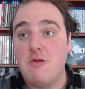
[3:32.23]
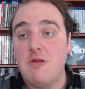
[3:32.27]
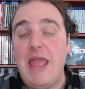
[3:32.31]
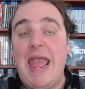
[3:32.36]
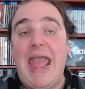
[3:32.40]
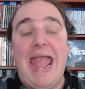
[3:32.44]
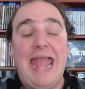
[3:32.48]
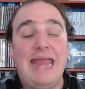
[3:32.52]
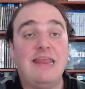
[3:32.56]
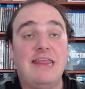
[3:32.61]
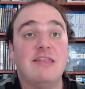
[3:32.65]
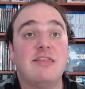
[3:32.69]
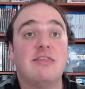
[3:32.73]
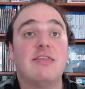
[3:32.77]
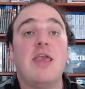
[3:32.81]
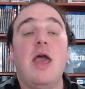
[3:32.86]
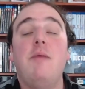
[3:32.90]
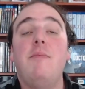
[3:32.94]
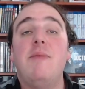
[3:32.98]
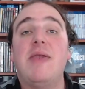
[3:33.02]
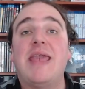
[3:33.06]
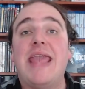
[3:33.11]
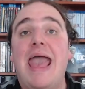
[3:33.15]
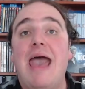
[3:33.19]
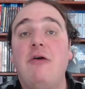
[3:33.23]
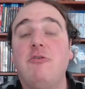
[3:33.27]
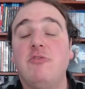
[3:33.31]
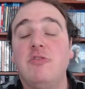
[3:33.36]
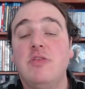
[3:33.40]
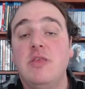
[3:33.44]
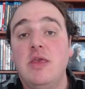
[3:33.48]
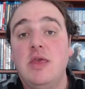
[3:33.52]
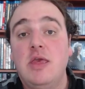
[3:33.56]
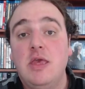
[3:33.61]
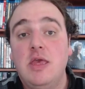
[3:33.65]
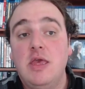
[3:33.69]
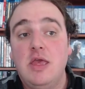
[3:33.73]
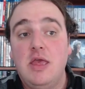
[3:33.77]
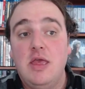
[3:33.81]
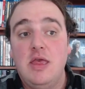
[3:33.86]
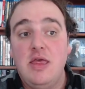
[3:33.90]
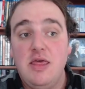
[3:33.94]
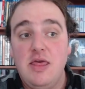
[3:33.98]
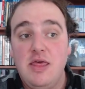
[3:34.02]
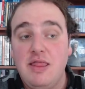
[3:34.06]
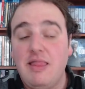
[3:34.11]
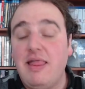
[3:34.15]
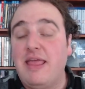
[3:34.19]
and it's coming out
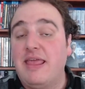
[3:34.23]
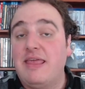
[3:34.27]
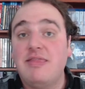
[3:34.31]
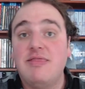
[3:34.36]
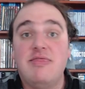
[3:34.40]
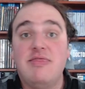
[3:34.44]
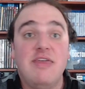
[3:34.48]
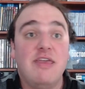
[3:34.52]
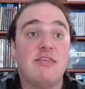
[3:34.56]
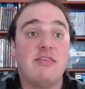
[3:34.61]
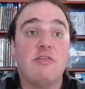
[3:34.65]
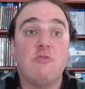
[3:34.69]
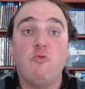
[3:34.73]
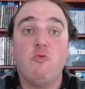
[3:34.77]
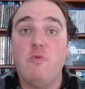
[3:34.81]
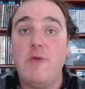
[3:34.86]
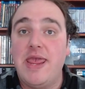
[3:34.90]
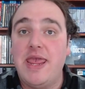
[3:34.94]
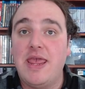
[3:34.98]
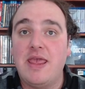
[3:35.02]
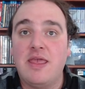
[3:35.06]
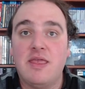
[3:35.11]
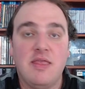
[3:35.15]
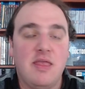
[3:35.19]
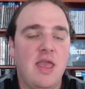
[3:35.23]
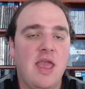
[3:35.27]
like this week.